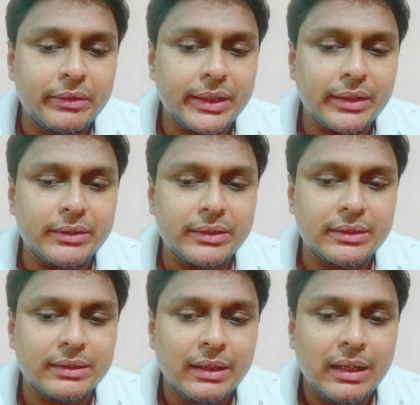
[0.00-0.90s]

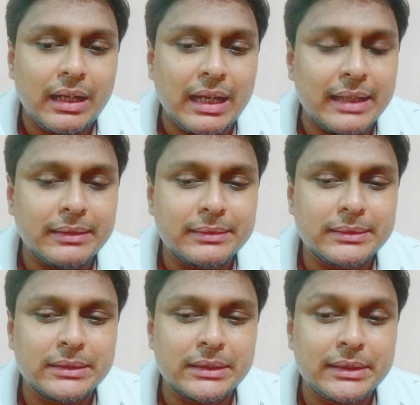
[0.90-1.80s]
cricketers, and
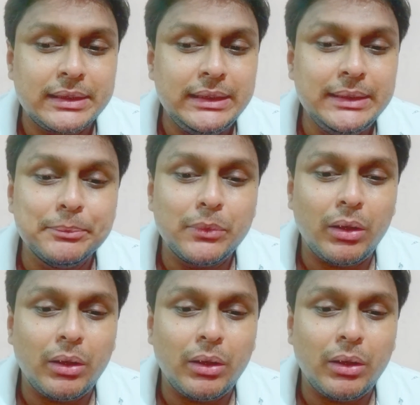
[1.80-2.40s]
team